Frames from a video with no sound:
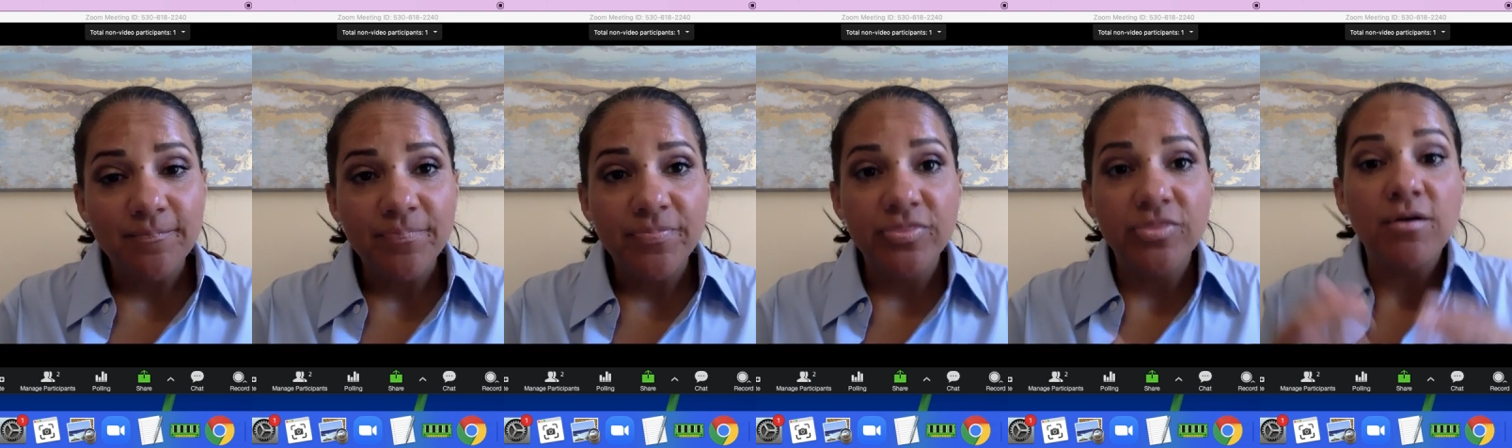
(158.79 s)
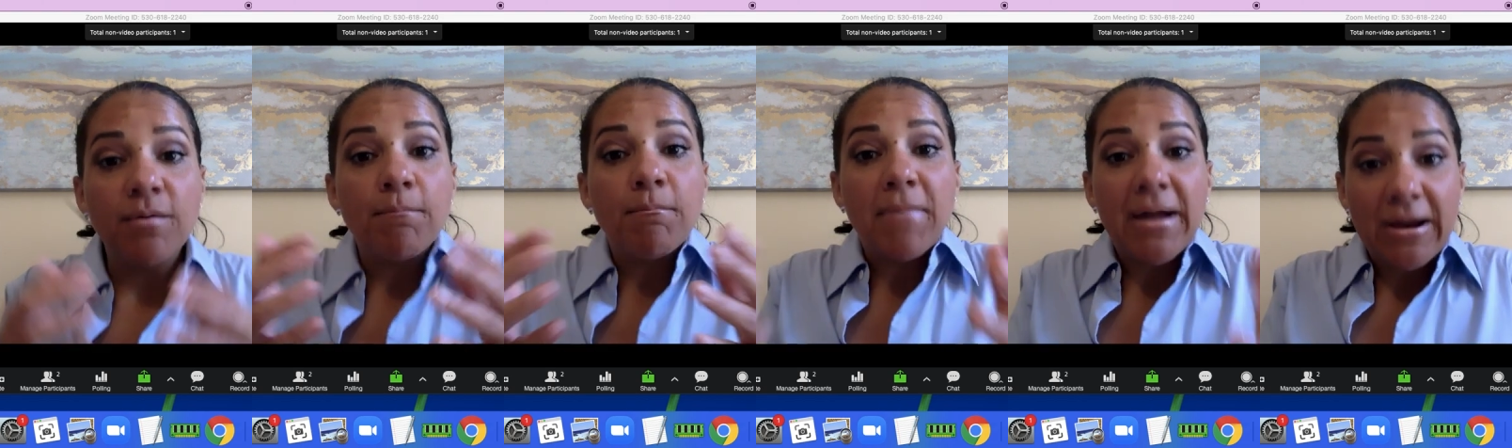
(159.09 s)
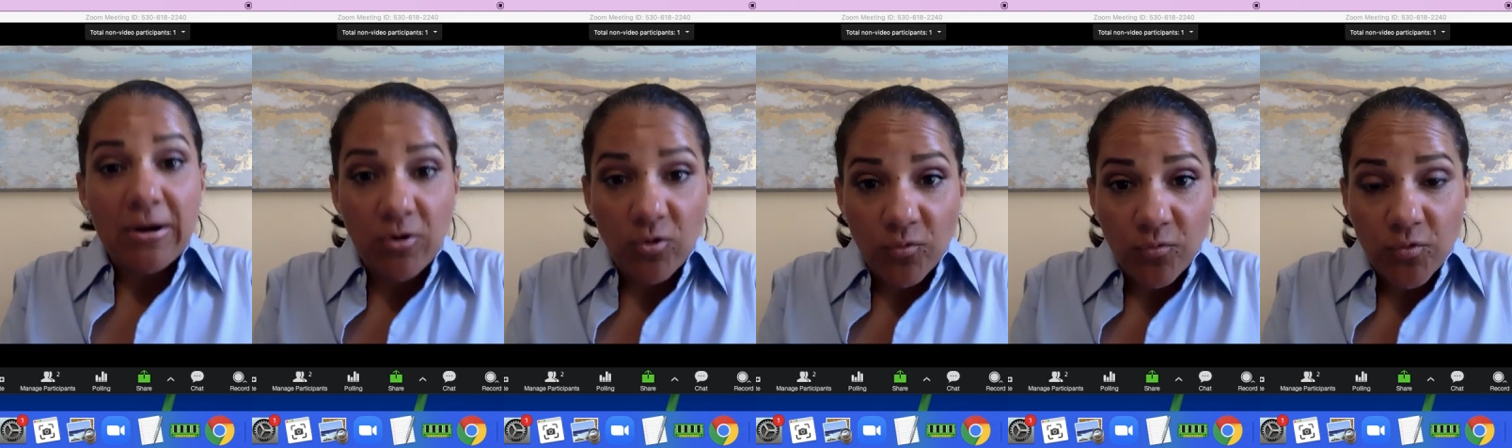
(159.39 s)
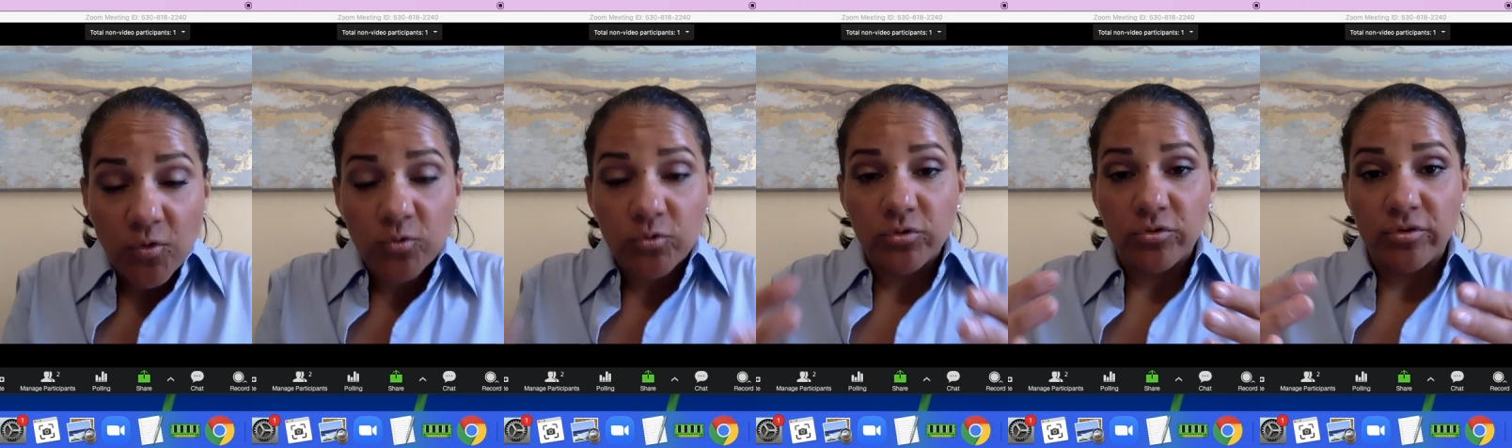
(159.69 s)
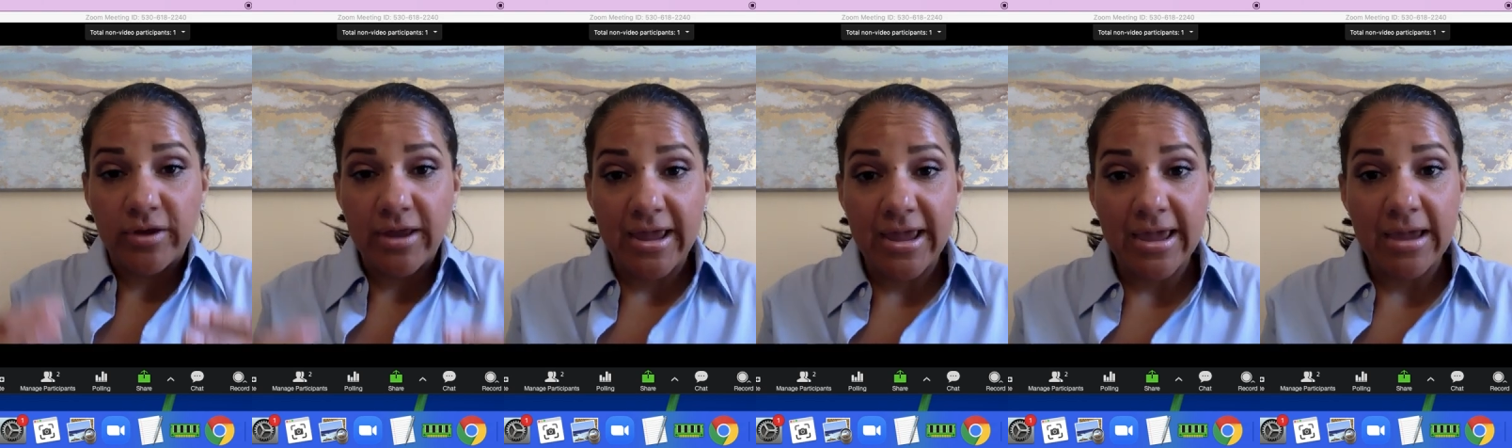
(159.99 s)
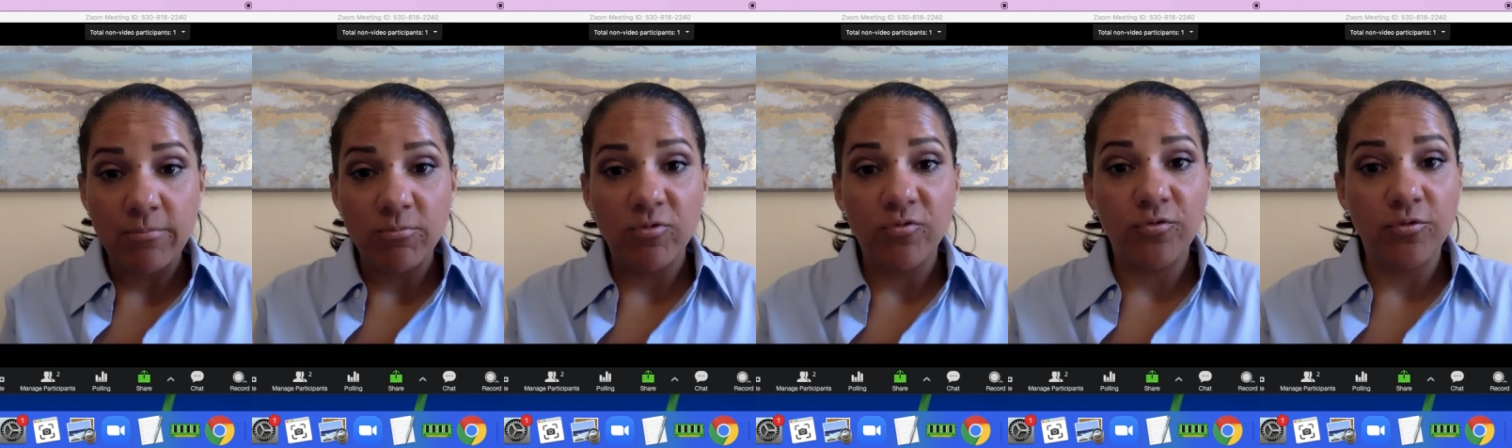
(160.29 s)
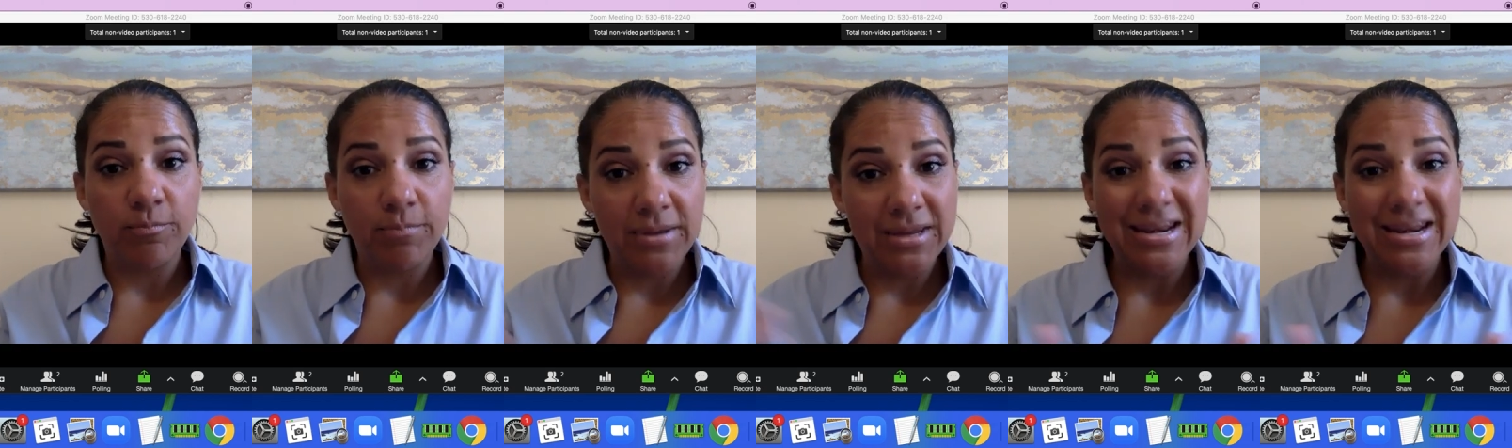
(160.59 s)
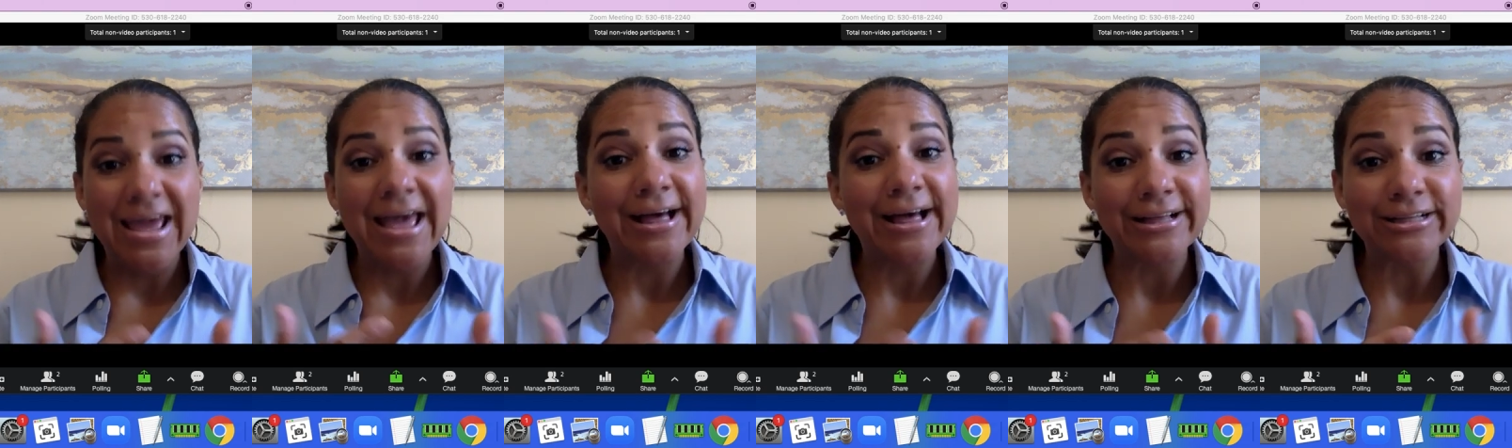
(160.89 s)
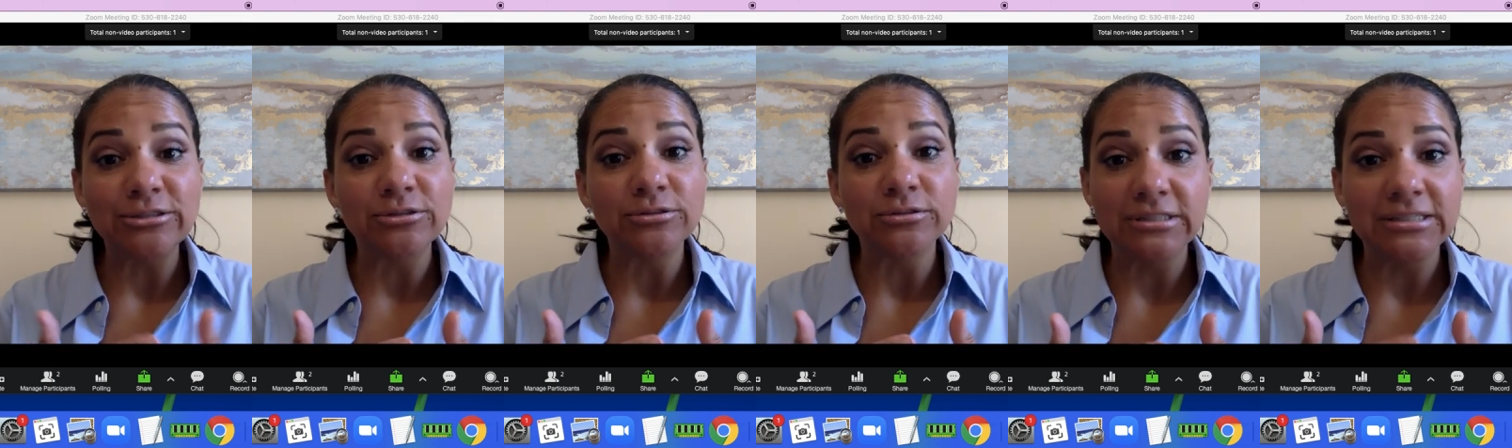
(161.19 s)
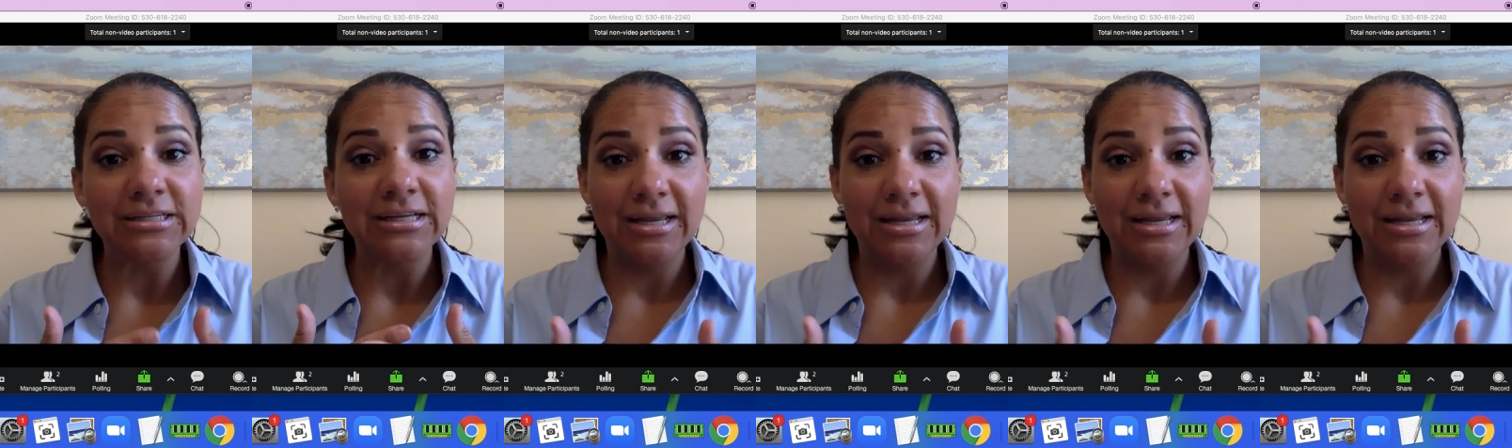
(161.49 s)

the microphone or the camera from being held